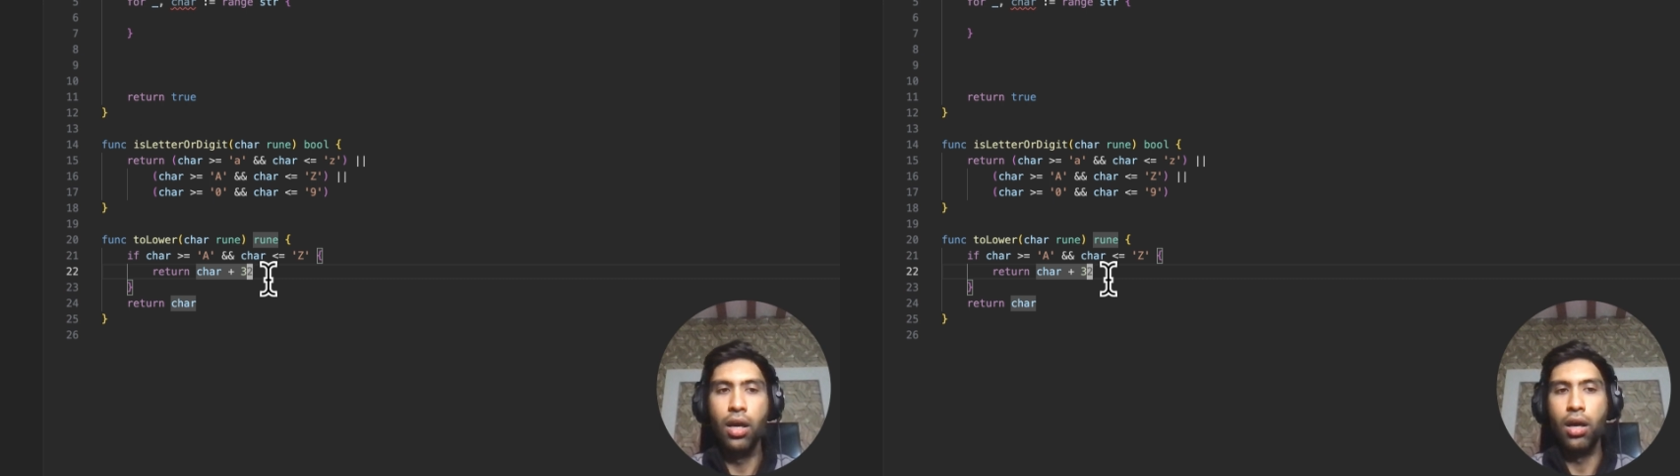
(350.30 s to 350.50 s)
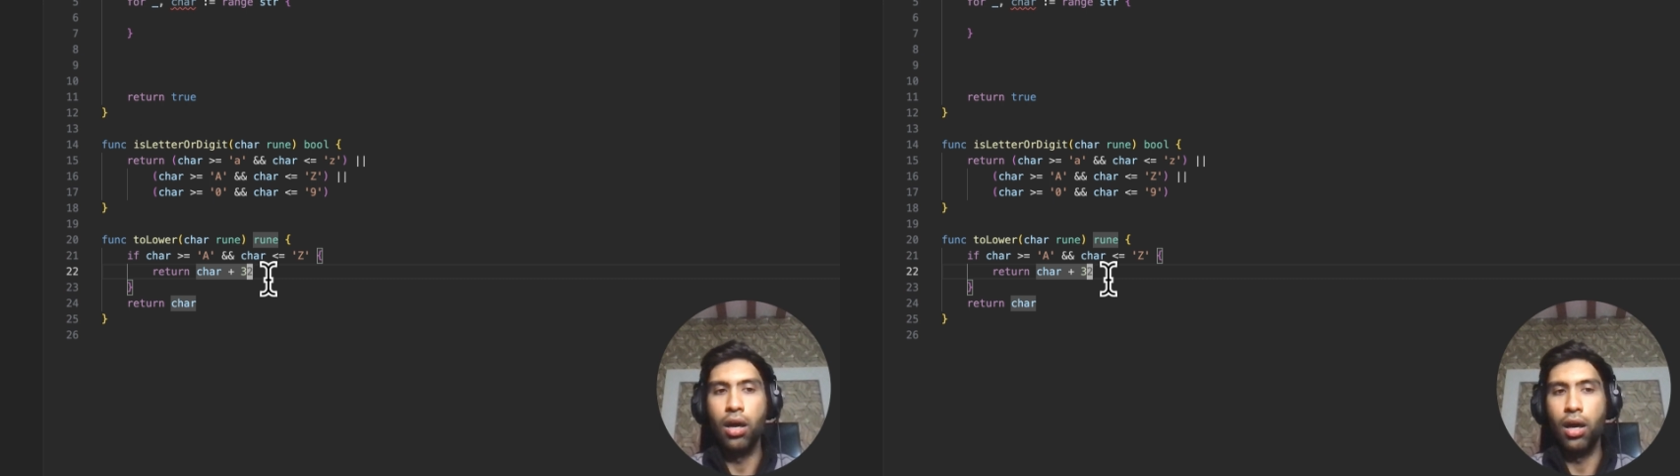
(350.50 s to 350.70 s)

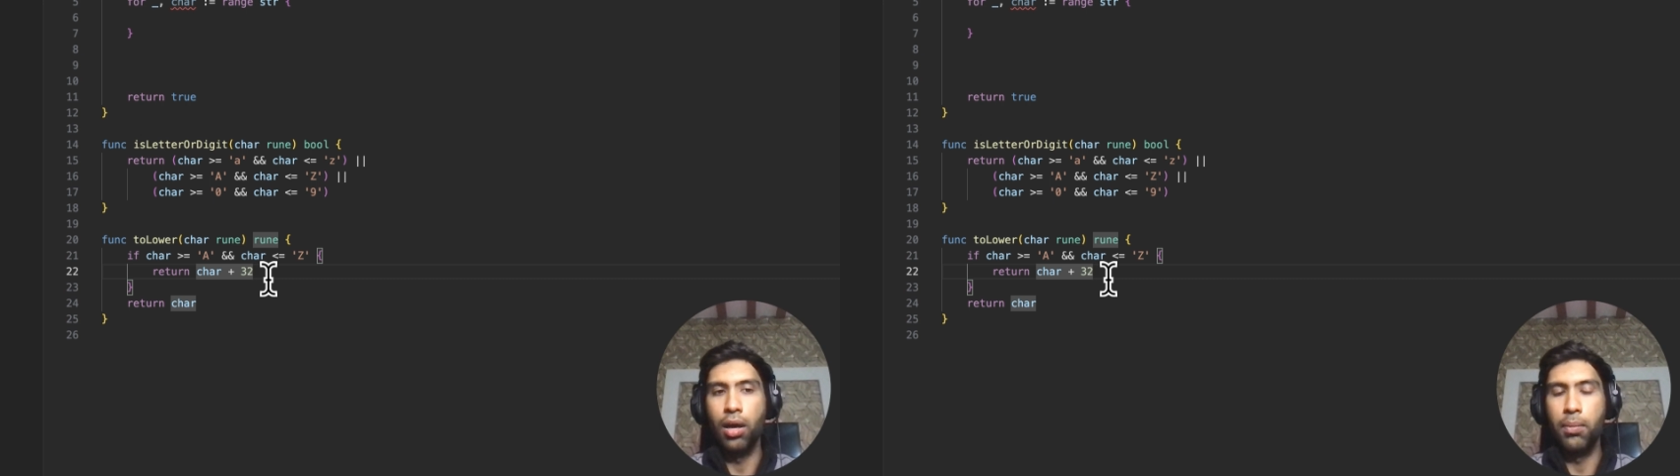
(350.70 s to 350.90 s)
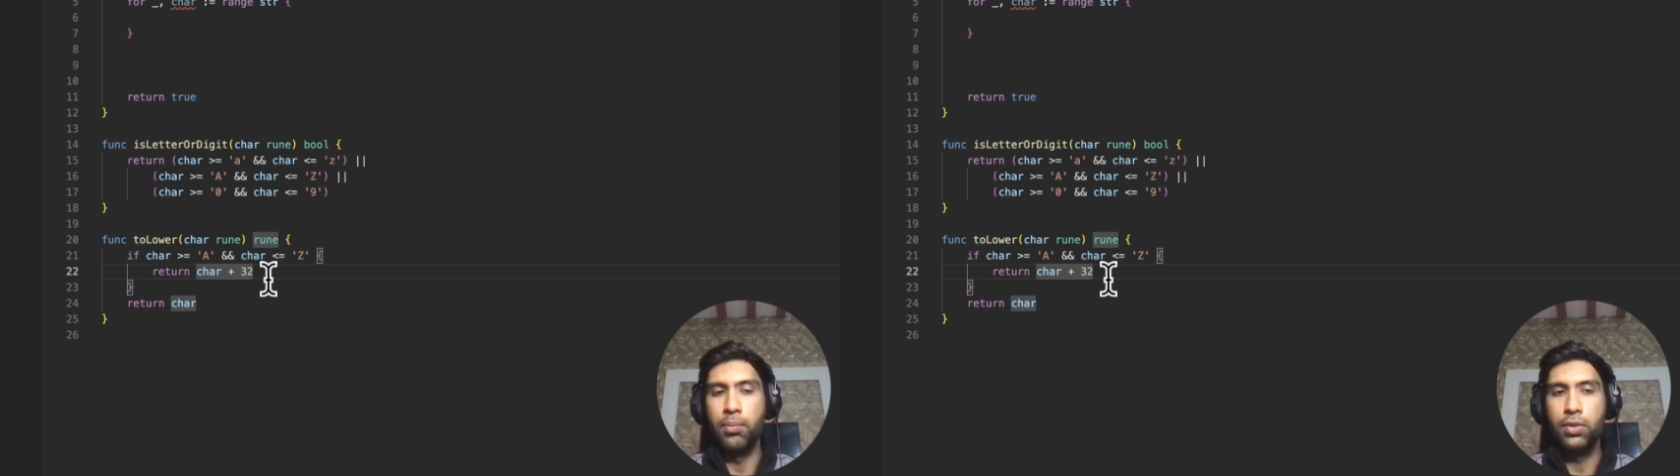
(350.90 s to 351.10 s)

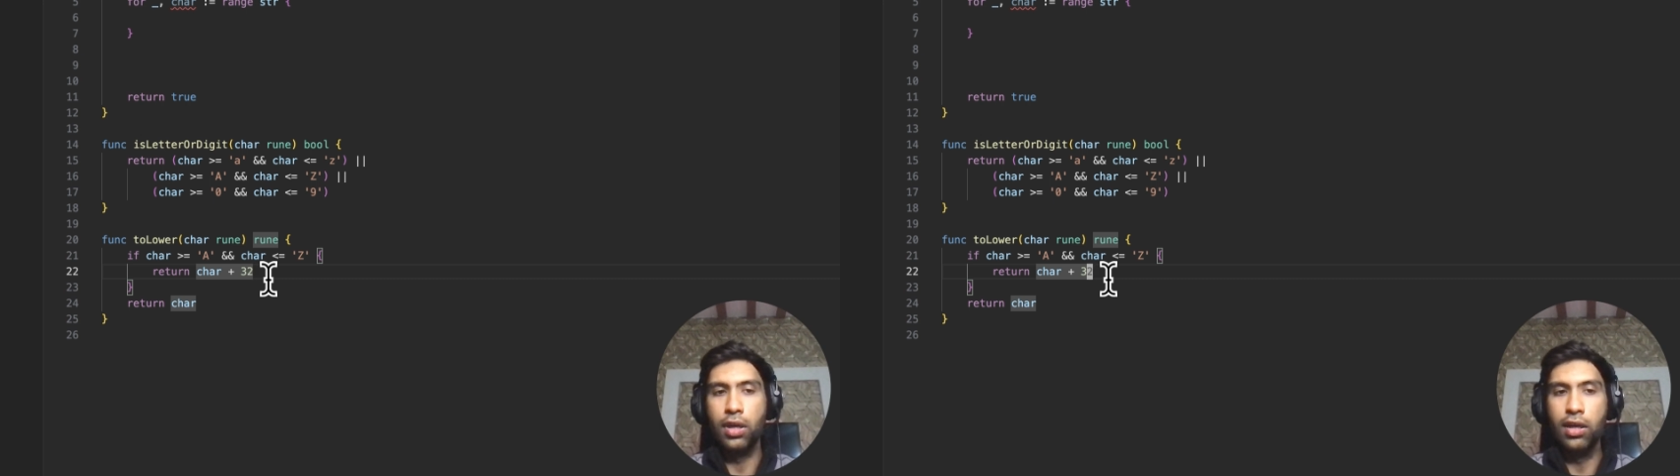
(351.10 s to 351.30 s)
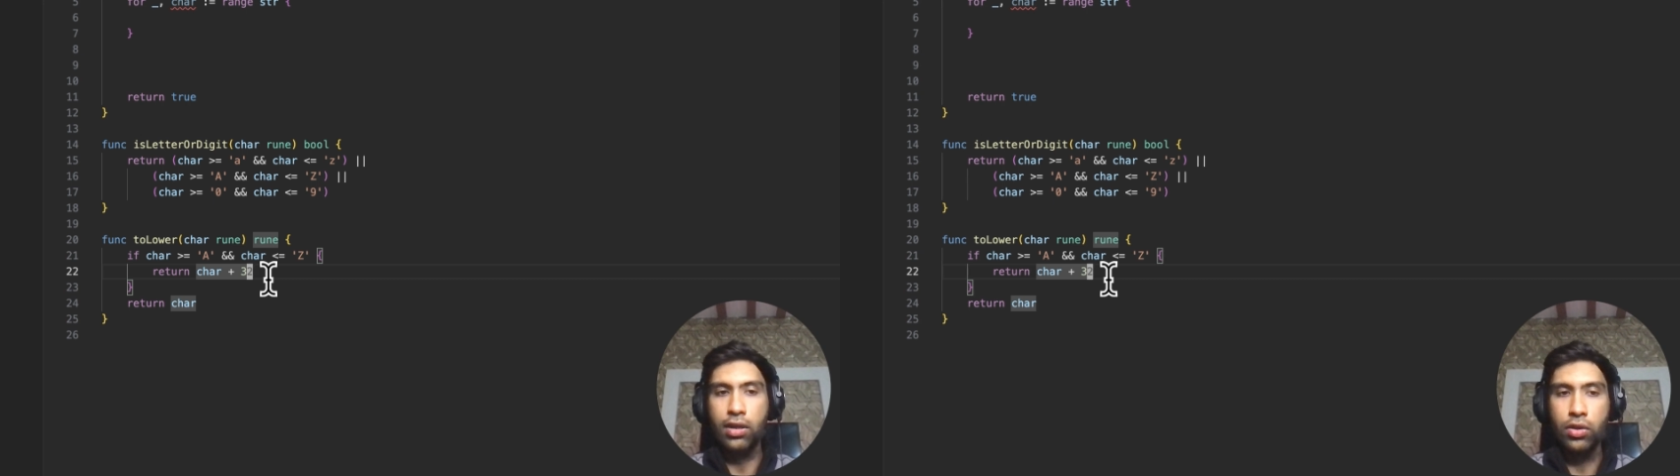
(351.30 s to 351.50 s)

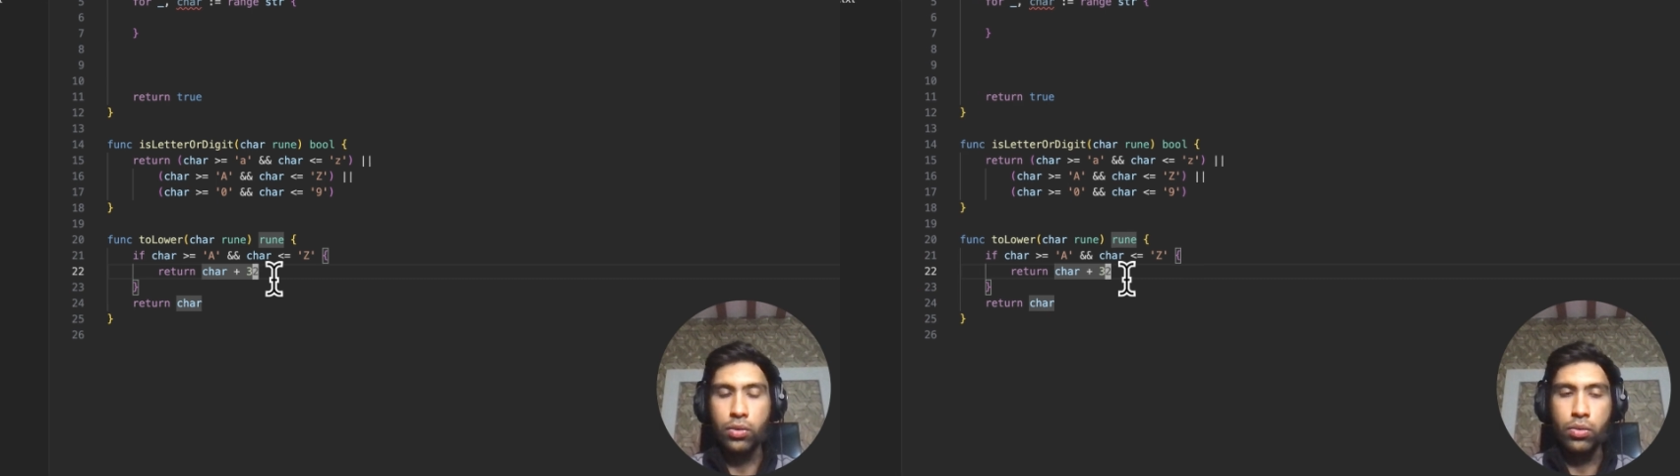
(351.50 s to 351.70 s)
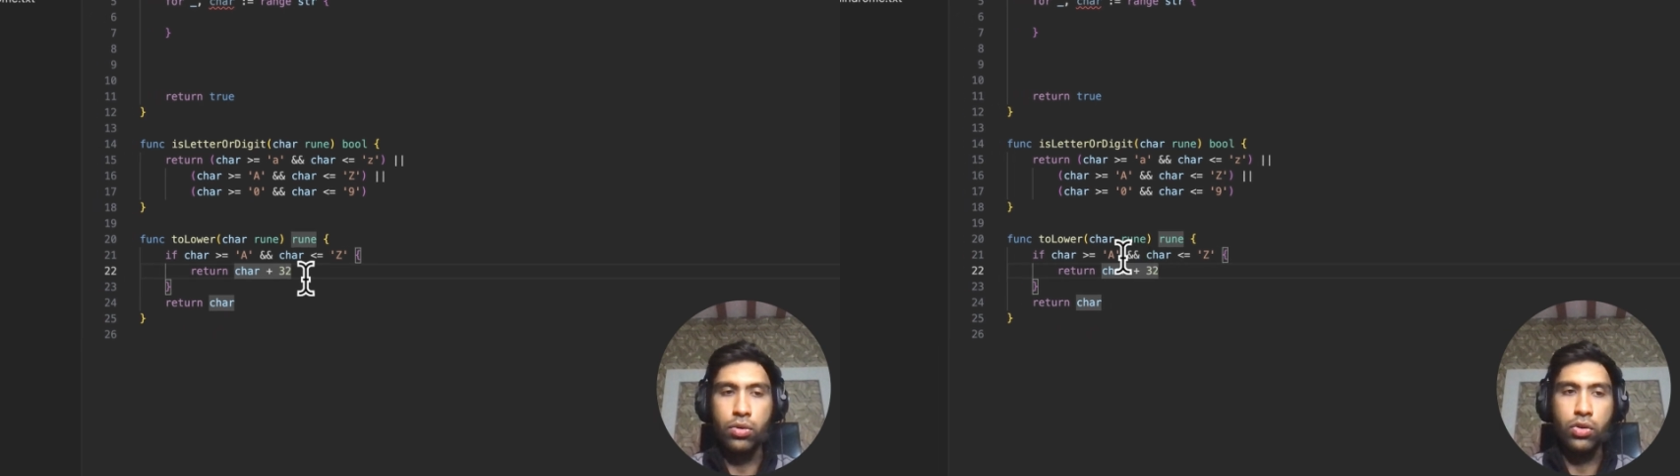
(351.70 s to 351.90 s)
32